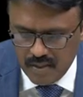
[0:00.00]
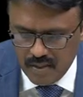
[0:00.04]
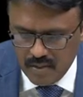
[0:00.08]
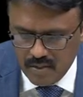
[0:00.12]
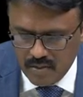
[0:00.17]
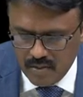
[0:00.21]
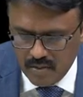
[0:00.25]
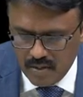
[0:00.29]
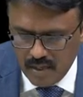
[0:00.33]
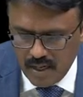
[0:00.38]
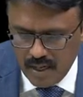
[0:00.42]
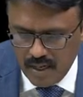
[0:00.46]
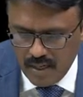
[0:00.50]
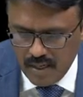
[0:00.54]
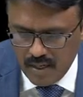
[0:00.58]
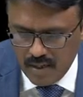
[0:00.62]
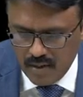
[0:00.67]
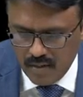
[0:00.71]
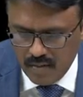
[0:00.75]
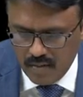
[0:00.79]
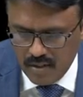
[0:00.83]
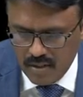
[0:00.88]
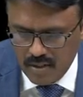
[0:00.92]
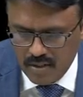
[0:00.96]
So the
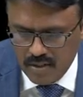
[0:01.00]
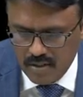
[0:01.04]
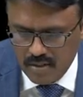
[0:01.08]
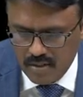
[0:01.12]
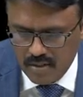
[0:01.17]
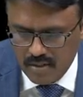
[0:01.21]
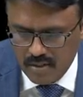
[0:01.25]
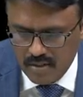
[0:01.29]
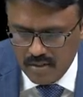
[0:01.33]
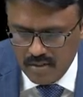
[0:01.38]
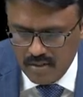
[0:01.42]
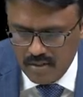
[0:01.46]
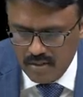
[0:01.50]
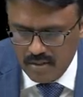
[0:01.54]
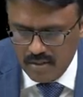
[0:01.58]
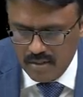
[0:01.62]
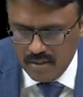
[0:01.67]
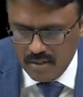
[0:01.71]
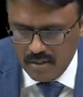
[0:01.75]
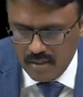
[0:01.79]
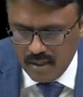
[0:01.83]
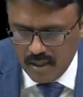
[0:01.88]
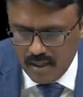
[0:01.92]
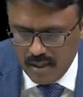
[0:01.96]
antagonist
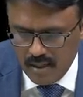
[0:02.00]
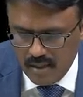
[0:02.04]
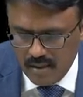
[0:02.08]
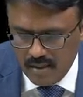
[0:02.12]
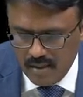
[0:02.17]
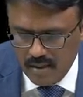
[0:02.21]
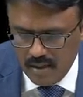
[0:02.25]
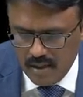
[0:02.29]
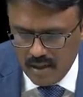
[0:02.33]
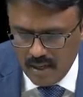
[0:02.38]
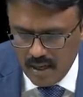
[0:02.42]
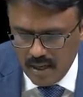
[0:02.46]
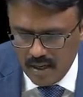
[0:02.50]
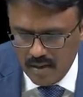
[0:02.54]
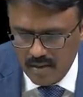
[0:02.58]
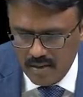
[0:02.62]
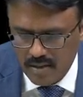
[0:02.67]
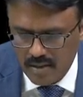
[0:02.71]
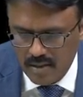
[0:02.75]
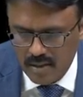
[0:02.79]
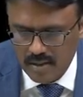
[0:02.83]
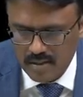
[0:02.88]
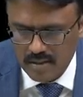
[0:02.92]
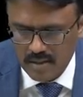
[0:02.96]
sit at
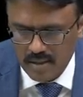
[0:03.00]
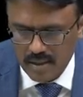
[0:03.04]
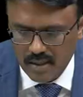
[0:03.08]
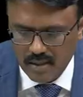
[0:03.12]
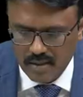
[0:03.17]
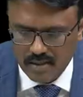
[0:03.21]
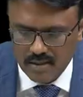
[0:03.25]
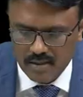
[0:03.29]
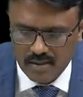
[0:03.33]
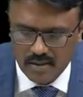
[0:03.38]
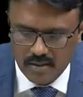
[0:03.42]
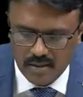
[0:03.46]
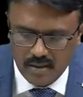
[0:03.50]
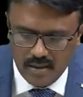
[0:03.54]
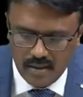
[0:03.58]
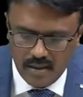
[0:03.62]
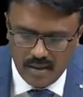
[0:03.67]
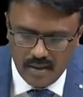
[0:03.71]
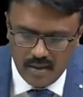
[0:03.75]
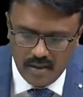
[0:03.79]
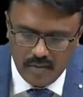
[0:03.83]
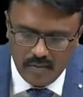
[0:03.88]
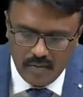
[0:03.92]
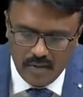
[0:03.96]
allosteric site.
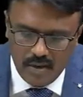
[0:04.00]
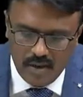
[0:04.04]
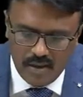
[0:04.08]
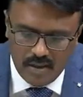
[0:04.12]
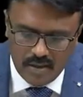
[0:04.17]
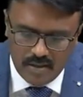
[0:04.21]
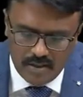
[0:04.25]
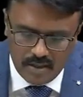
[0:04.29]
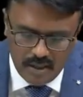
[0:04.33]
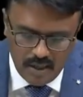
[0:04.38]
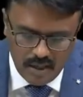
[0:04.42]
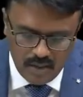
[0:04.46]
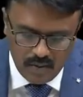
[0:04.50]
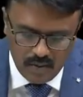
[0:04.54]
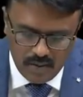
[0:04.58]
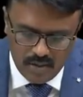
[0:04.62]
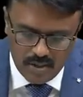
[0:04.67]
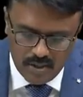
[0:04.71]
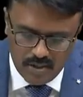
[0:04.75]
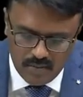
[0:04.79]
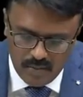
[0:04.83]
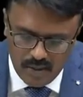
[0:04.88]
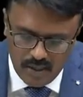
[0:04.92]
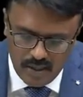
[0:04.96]
Where does
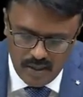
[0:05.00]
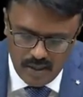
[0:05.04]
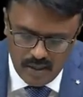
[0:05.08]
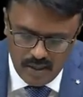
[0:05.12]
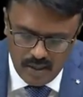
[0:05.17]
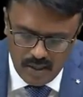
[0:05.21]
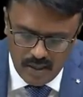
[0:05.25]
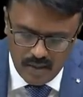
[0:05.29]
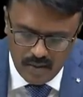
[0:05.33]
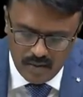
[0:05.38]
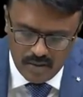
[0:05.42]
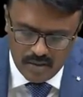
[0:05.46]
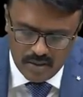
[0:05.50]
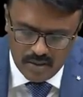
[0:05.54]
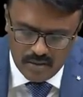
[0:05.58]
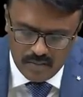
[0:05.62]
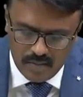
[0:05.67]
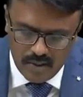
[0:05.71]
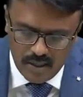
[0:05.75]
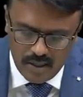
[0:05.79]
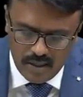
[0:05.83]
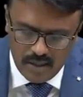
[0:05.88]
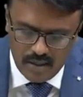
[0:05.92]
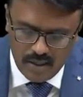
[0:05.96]
agonist bind? Agonist
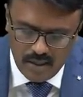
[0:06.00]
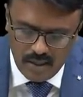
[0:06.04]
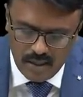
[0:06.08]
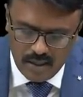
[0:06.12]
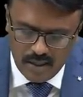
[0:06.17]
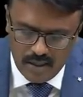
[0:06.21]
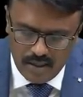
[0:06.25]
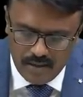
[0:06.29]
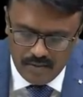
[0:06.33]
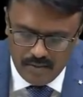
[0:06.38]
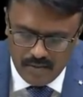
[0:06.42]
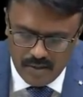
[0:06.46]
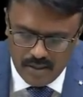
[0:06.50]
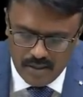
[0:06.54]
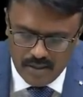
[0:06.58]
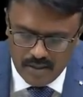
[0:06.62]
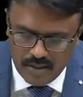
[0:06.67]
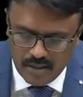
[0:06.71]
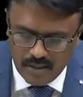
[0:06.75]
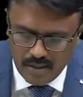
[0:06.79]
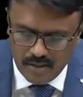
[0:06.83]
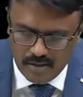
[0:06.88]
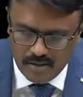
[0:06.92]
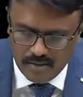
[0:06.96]
bind at a different
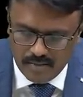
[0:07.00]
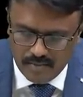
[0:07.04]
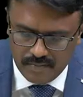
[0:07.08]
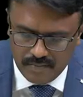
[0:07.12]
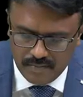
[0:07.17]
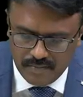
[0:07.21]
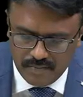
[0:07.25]
site.